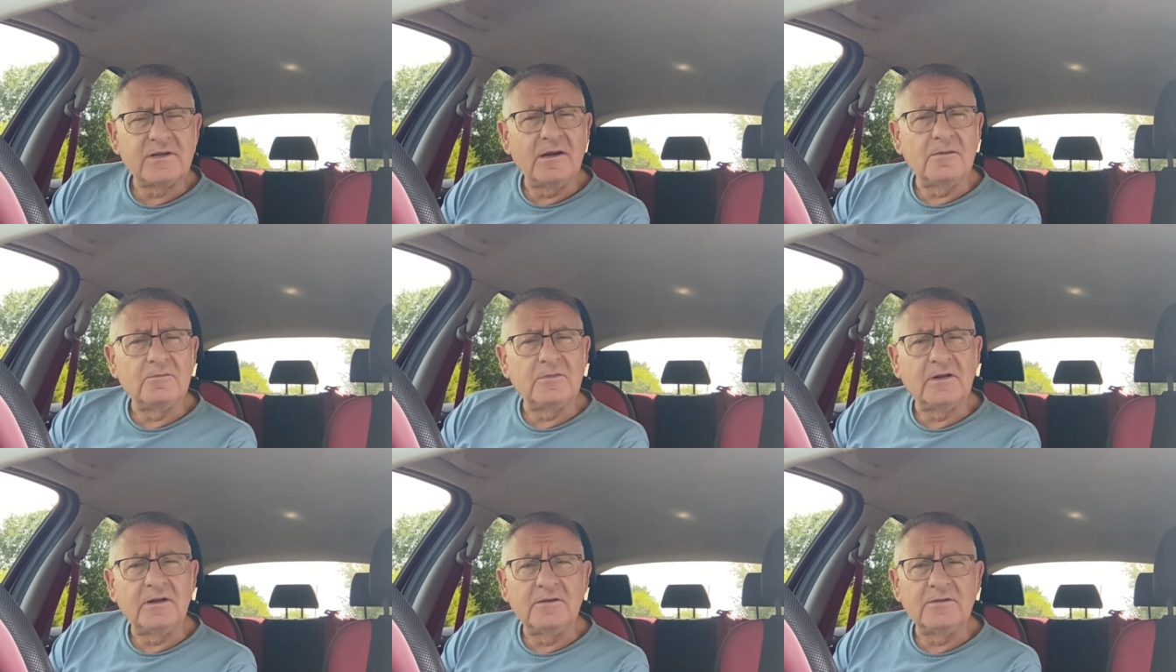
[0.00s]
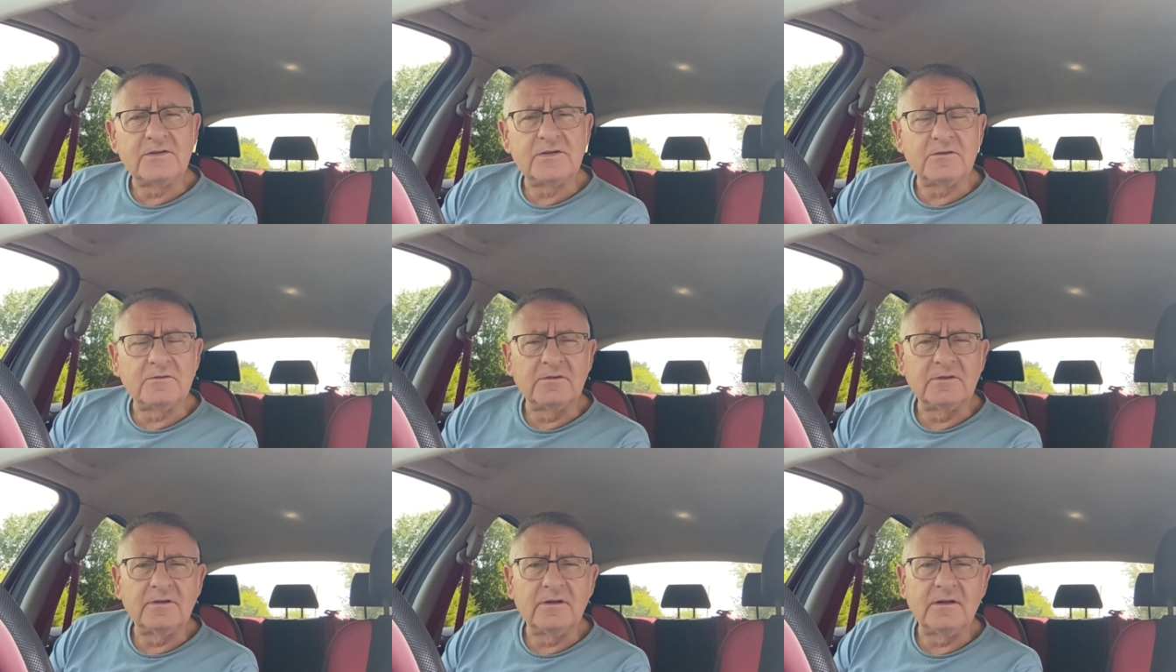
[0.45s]
has come
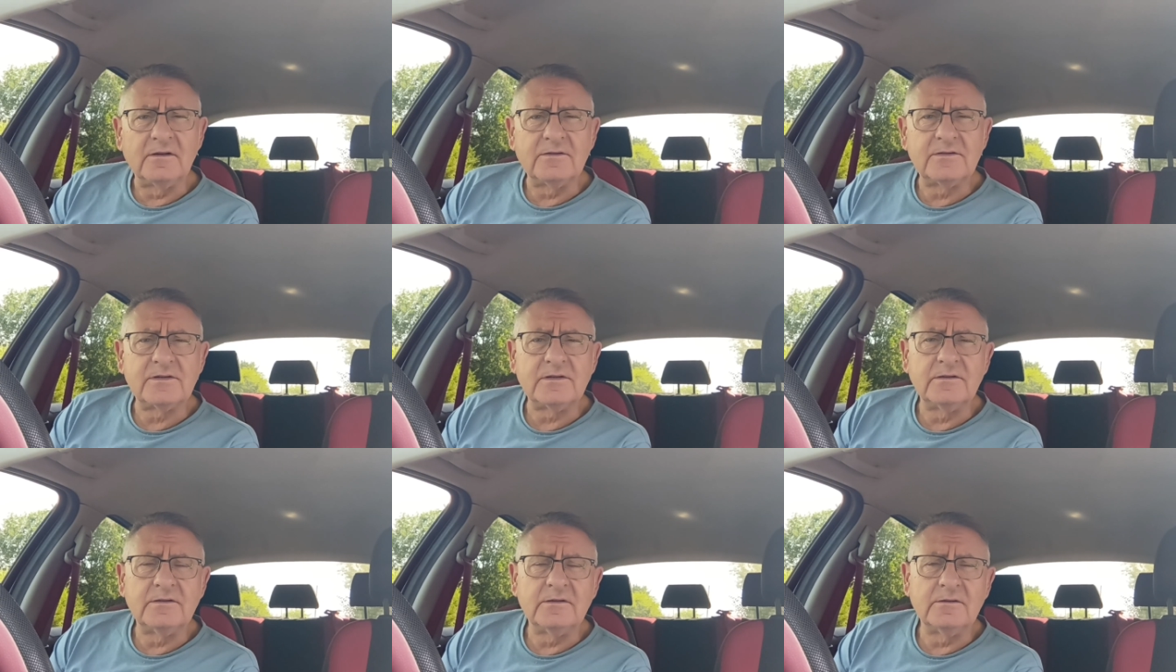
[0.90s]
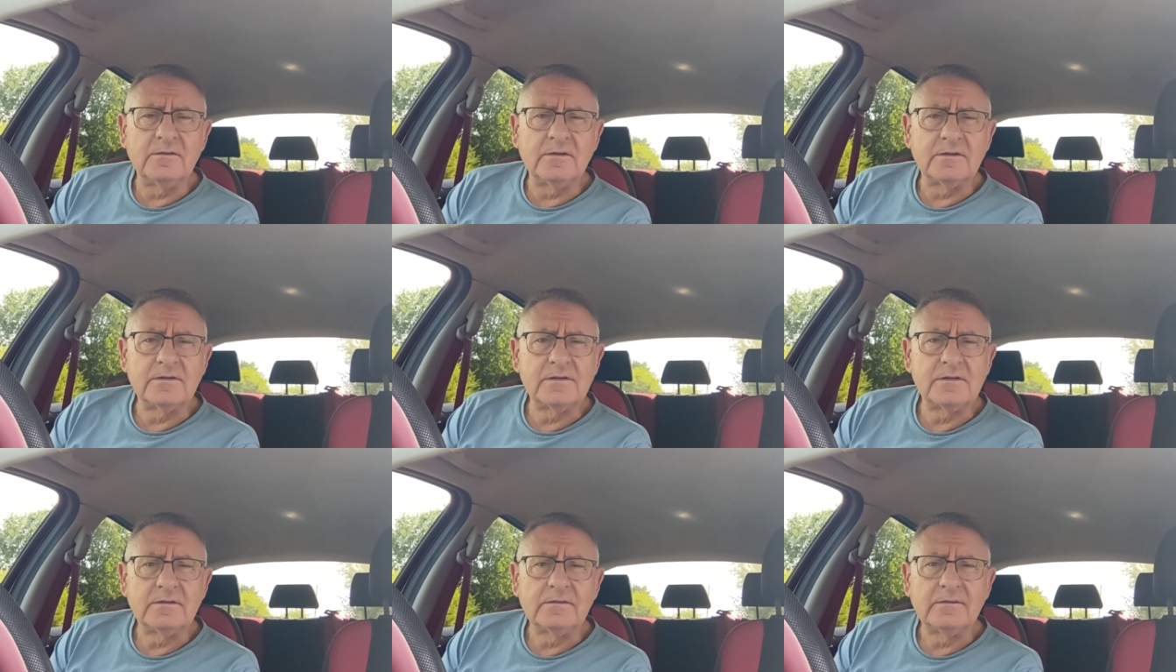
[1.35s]
closer and closer
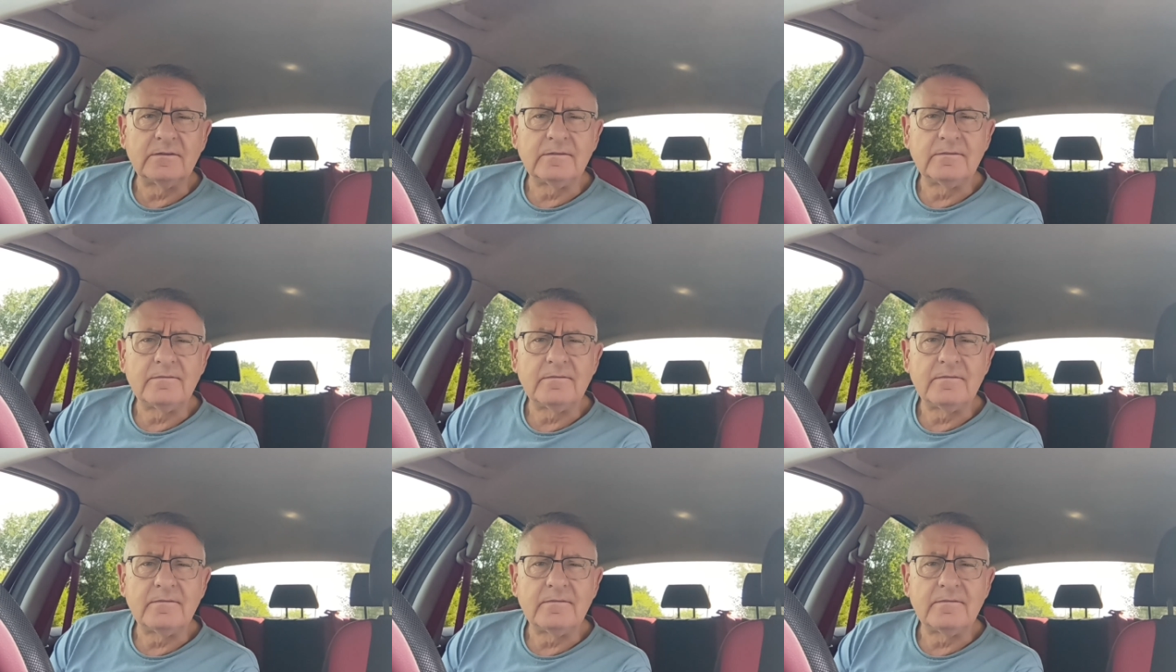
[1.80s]
to us.